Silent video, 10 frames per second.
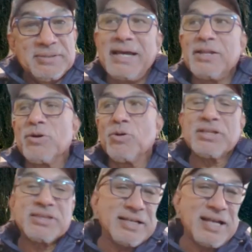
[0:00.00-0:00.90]
And the only
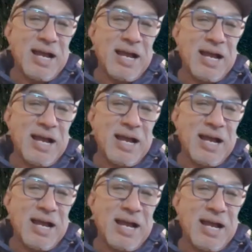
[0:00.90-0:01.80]
thing I want you to
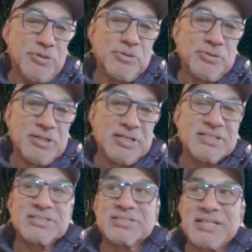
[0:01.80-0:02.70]
do is
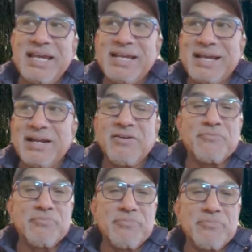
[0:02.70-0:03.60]
to take care of
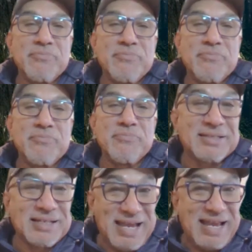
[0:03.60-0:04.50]
me, the
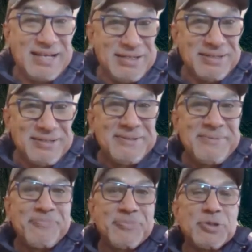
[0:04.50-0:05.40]
land,
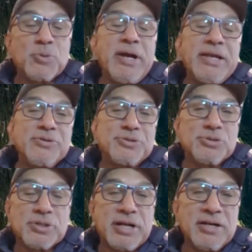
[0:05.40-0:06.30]
the way you
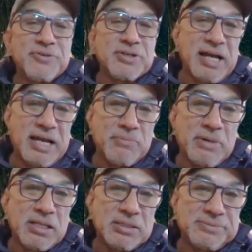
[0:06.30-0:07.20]
took care of your dying
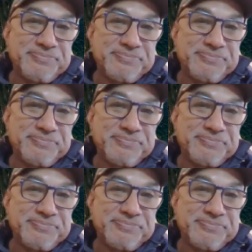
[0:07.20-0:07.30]
mother.